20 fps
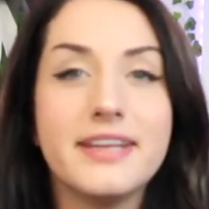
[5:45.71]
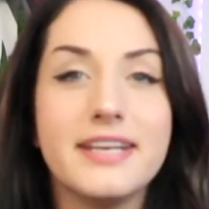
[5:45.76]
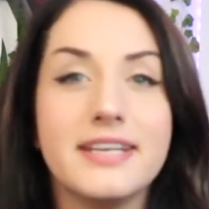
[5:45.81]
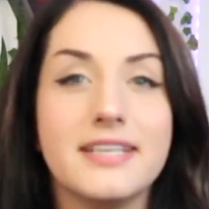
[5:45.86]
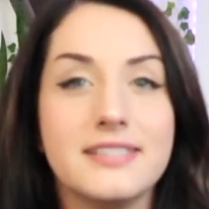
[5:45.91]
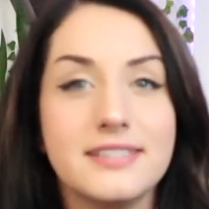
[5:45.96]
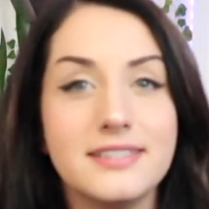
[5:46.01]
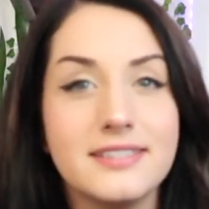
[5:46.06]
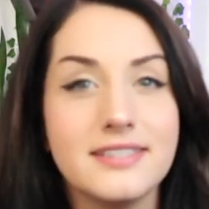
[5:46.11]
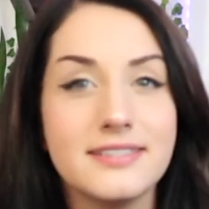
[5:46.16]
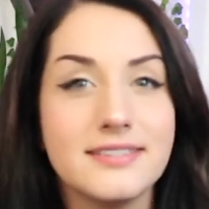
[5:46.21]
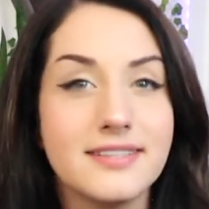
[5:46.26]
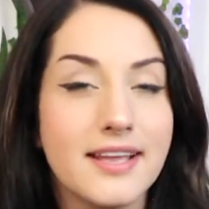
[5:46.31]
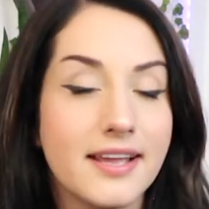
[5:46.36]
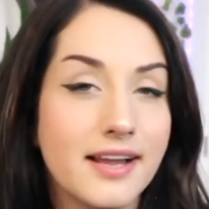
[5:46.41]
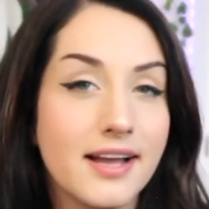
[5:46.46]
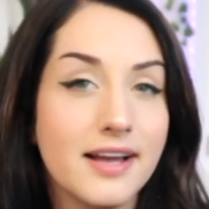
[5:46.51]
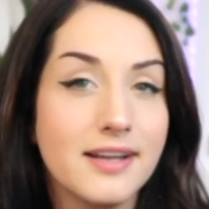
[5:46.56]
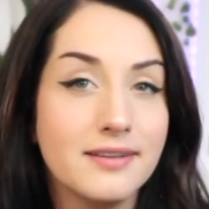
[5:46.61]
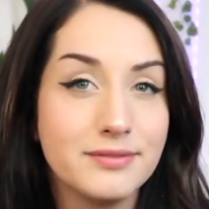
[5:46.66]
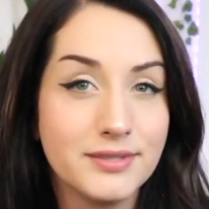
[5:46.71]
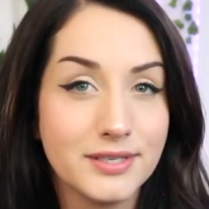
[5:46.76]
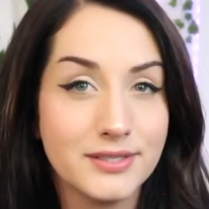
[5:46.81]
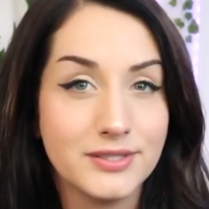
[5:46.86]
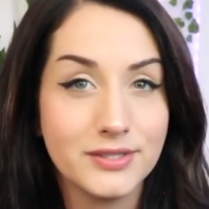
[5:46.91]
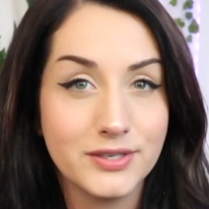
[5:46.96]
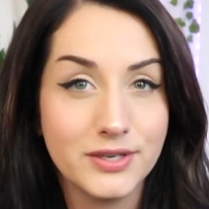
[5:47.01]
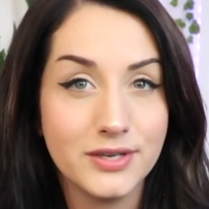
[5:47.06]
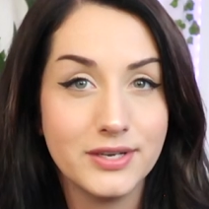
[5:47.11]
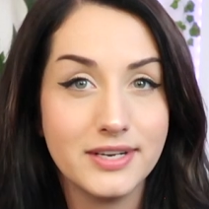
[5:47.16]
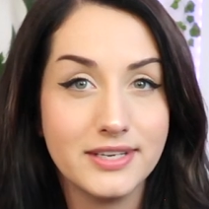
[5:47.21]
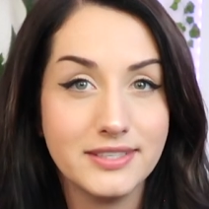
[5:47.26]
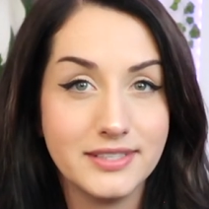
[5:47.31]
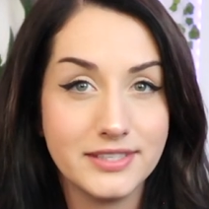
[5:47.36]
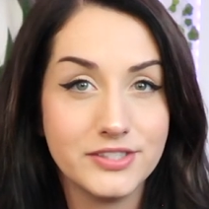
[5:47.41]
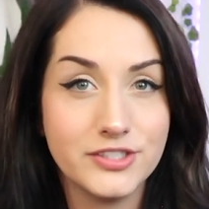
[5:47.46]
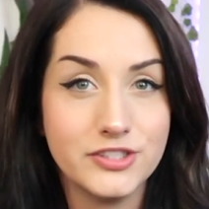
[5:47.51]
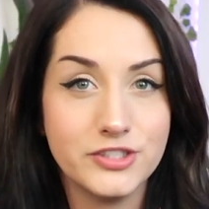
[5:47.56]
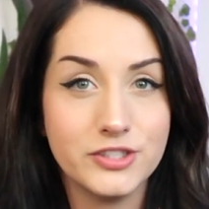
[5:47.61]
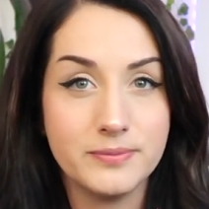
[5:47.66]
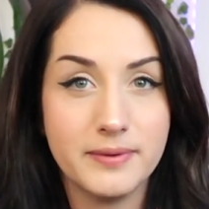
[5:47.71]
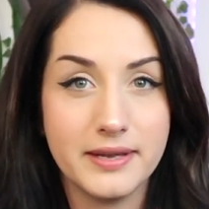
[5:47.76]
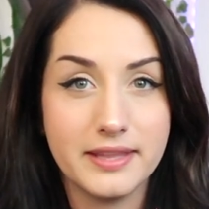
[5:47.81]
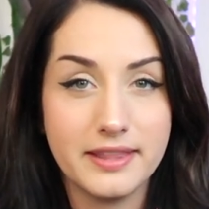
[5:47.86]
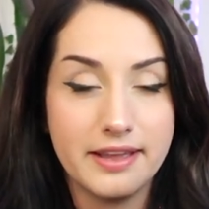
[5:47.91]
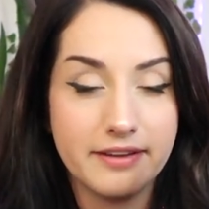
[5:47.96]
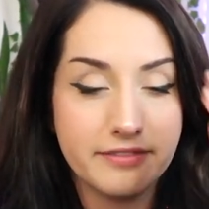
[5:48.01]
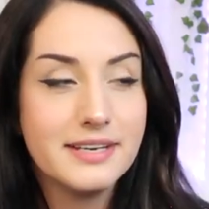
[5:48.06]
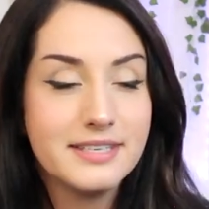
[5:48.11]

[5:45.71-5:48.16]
It is just like such a good addition to my life.